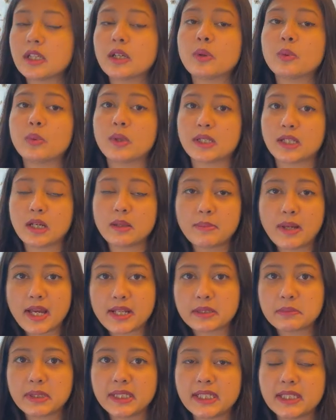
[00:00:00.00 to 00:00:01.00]
What are
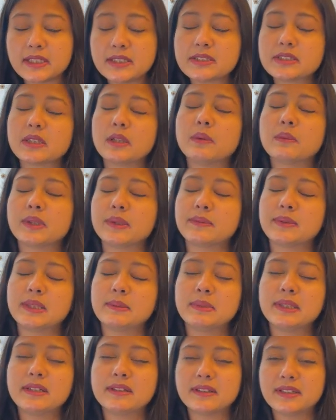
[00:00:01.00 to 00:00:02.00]
parameters? We will
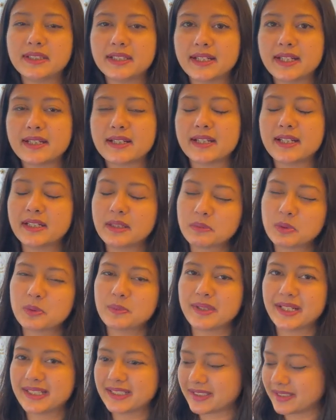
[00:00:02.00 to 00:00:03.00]
be learning it in a
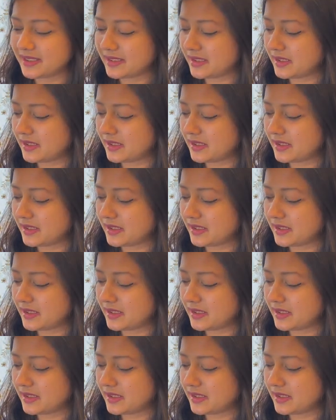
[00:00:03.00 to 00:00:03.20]
moment.